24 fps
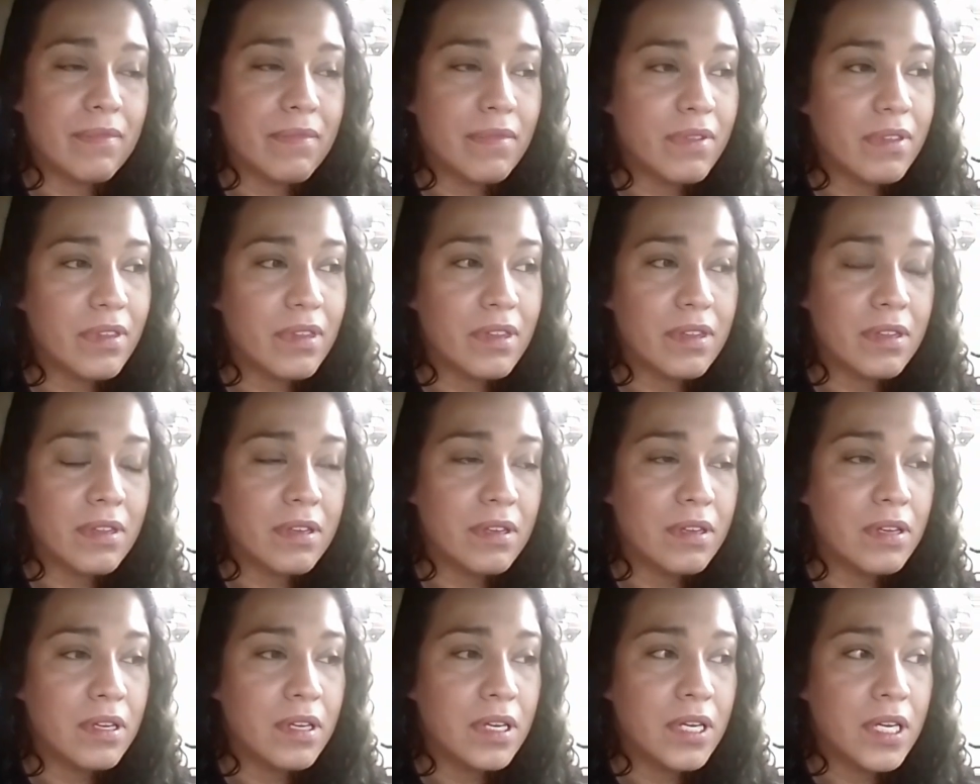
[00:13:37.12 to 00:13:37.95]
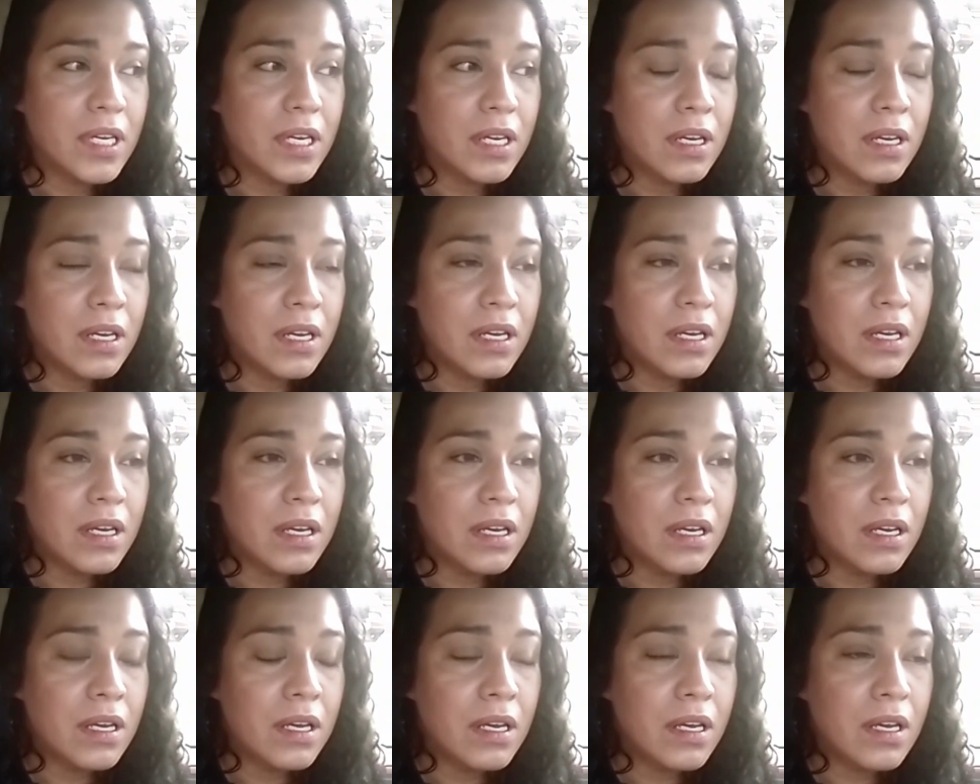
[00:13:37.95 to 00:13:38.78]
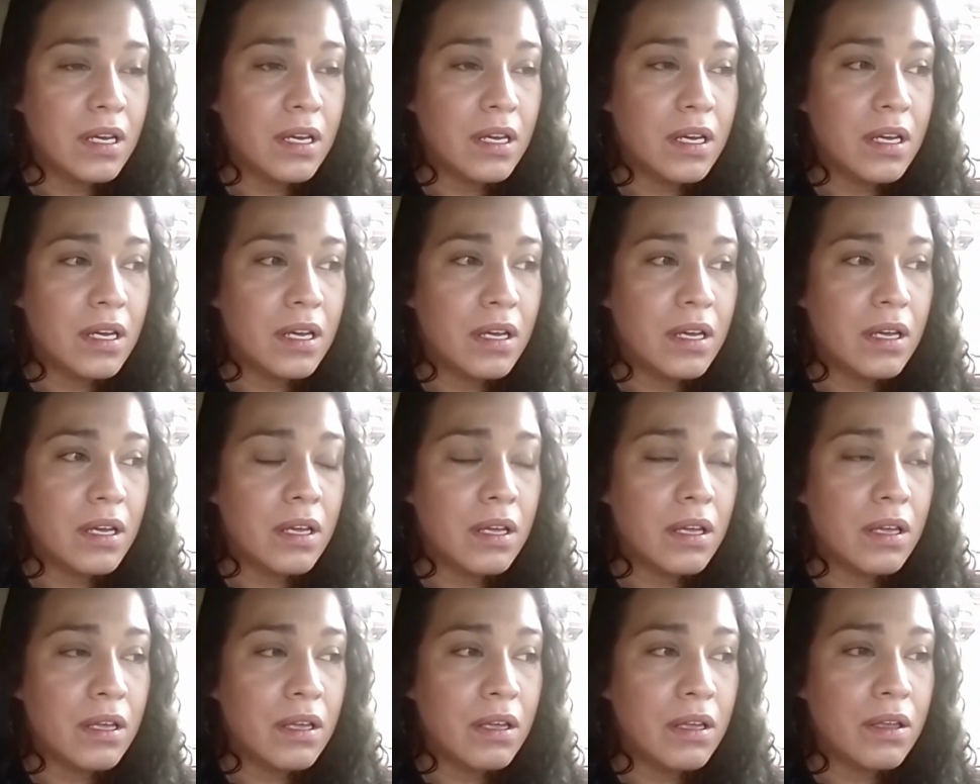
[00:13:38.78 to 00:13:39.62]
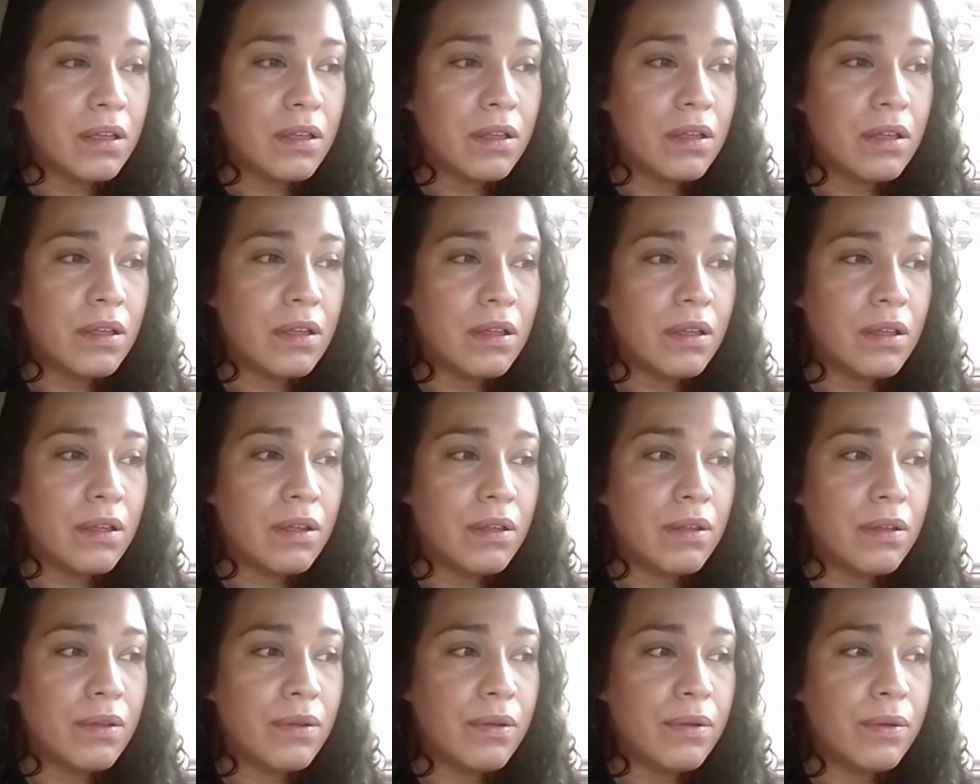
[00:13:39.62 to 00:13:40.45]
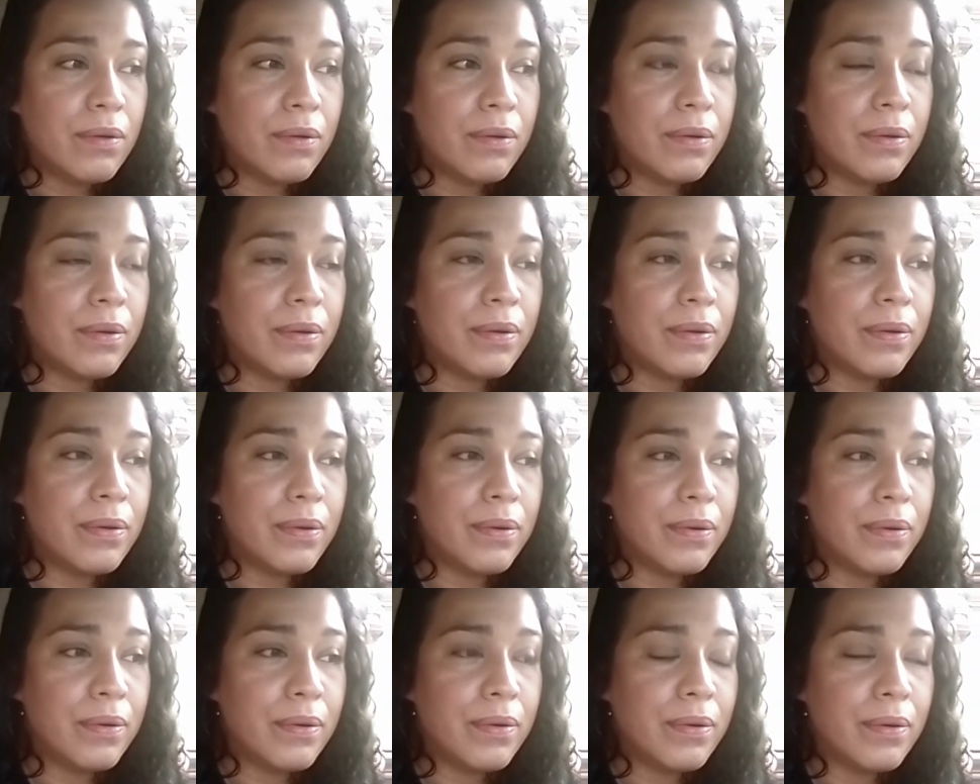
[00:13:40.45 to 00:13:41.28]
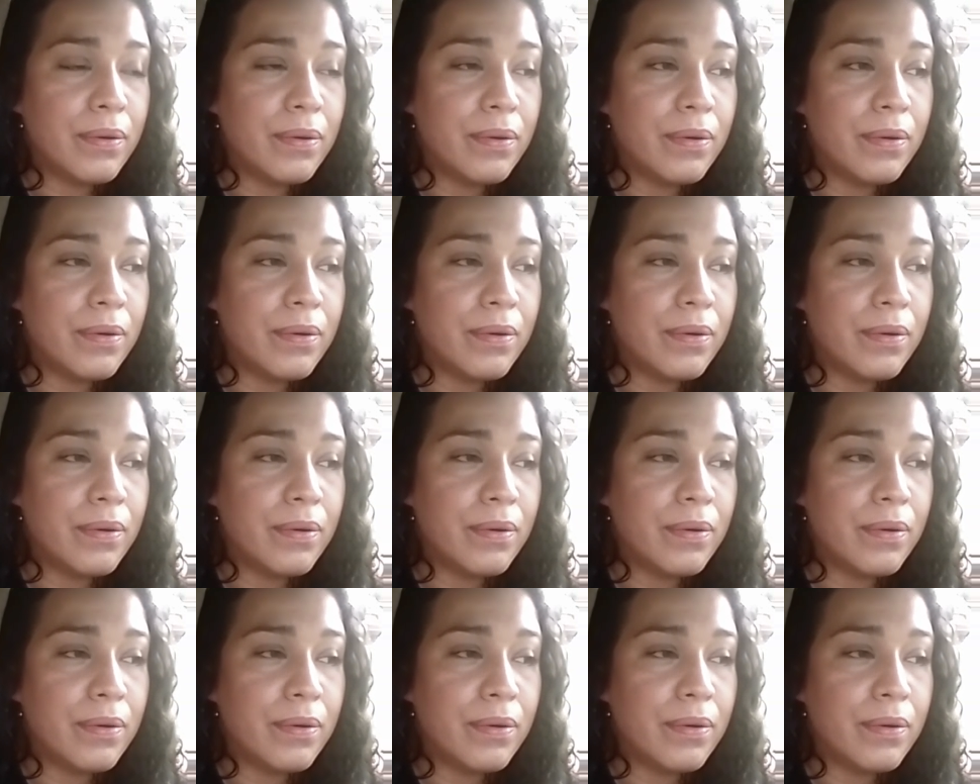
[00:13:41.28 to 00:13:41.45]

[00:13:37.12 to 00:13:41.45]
No one is speaking in this clip.